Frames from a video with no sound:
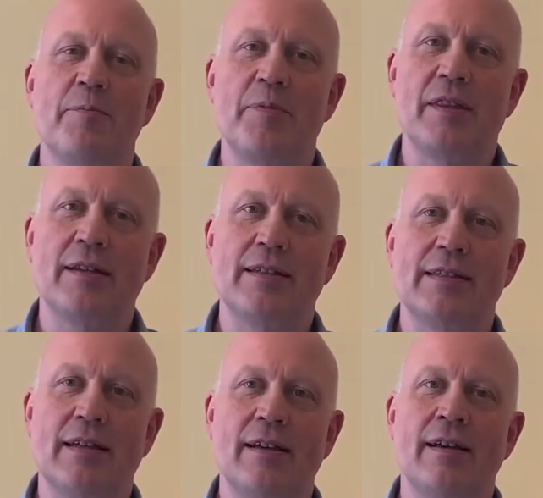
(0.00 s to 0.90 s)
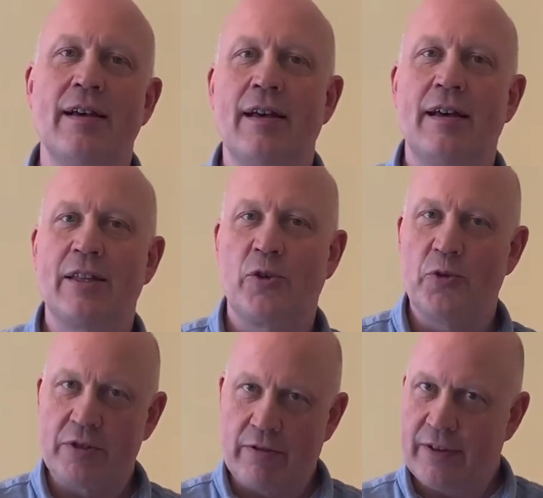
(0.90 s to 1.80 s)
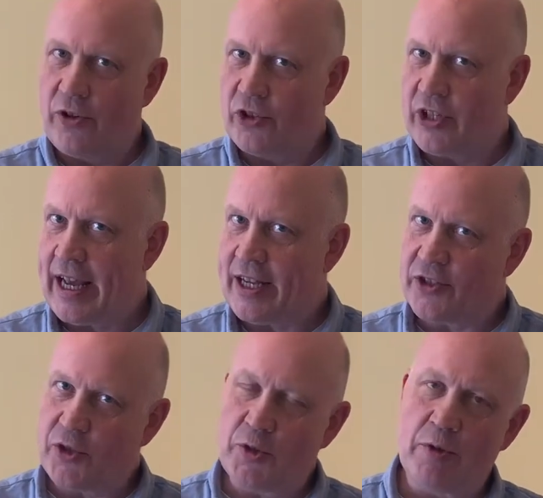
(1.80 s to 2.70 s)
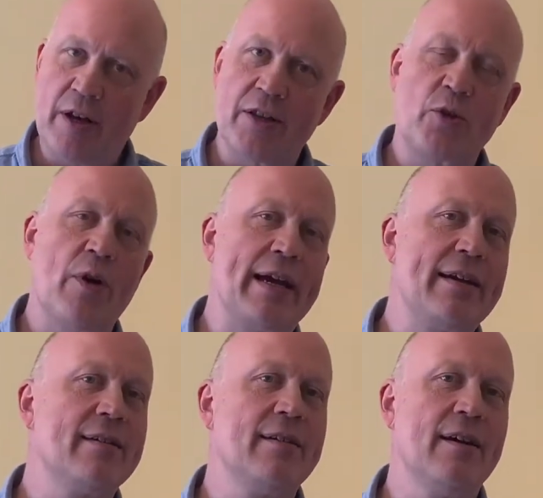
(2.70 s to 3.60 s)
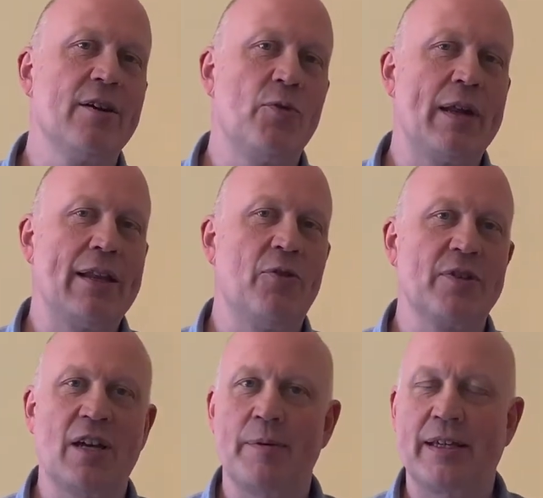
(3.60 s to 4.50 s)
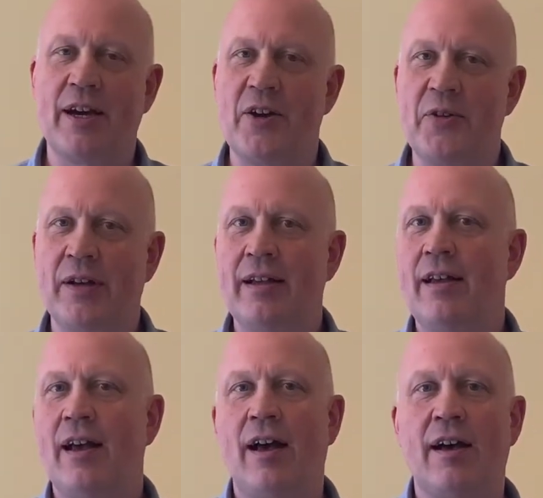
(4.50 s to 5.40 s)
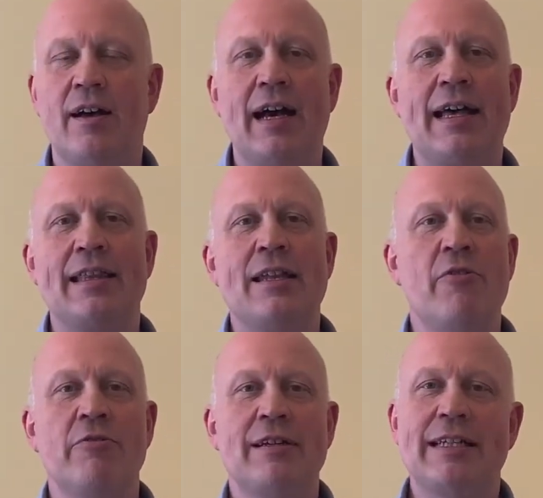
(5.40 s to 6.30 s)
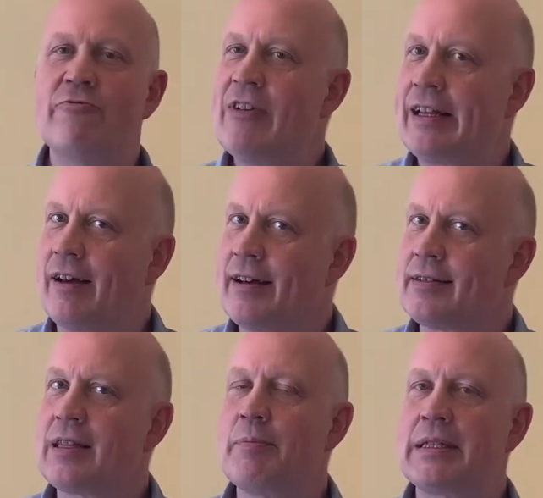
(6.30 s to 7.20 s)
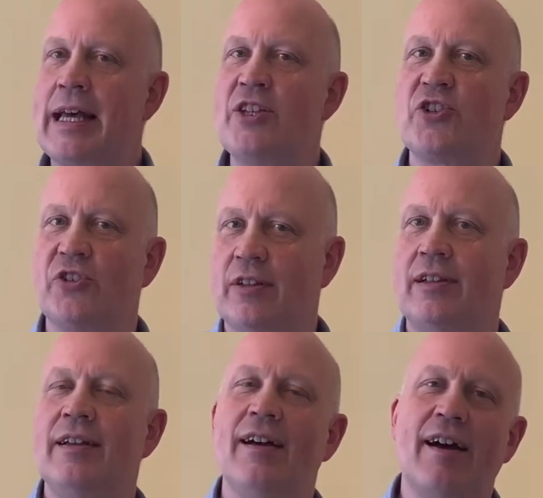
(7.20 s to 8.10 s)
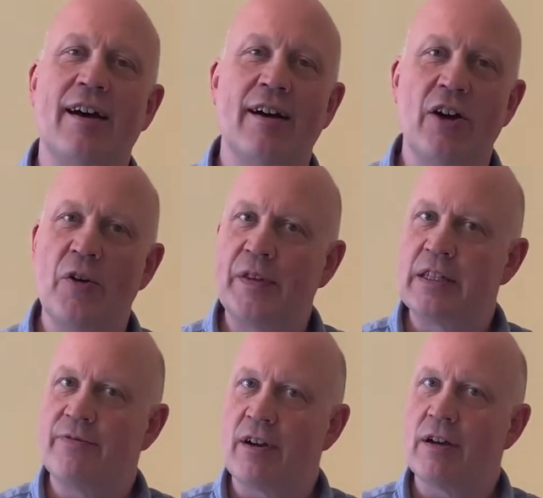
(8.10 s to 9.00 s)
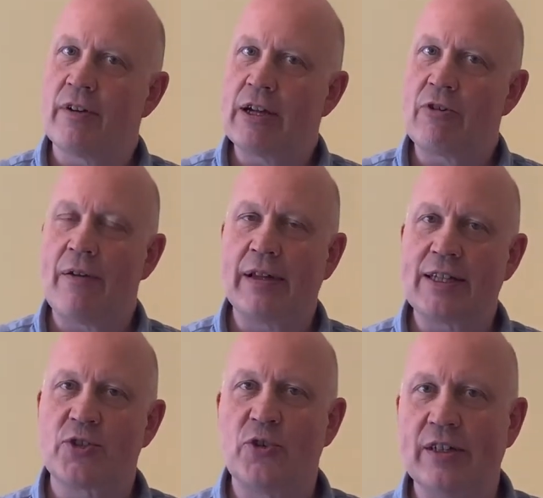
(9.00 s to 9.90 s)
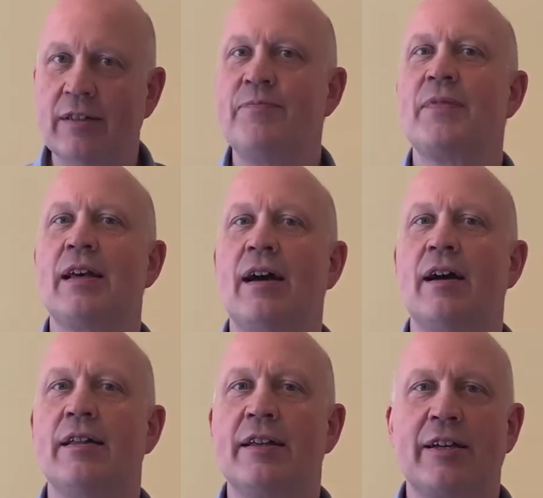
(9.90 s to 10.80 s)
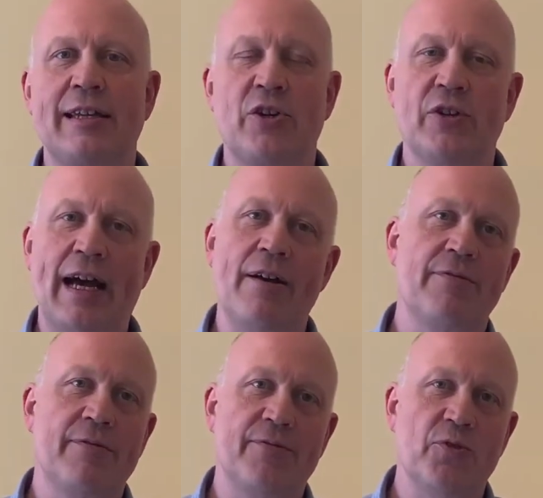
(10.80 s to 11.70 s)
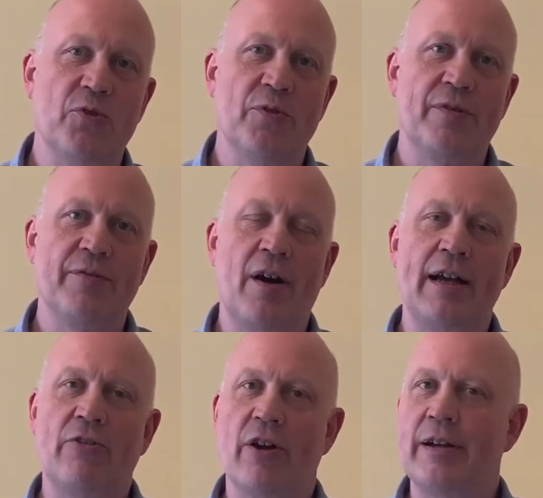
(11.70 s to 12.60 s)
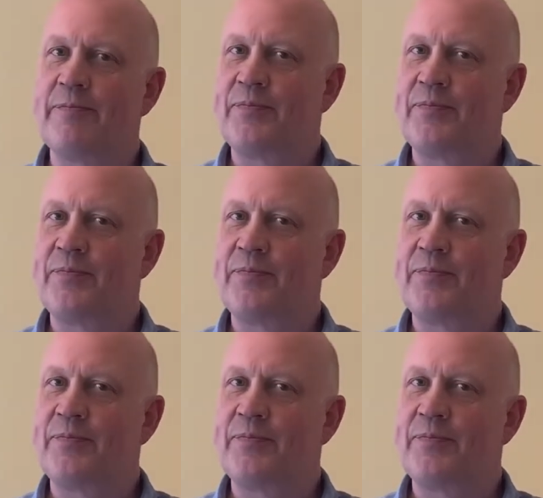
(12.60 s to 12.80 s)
that the course of the river got changed due to an earthquake quite a long time ago, and no one actually realised the potential of this very, very gravelly soil that it could have for vine growing.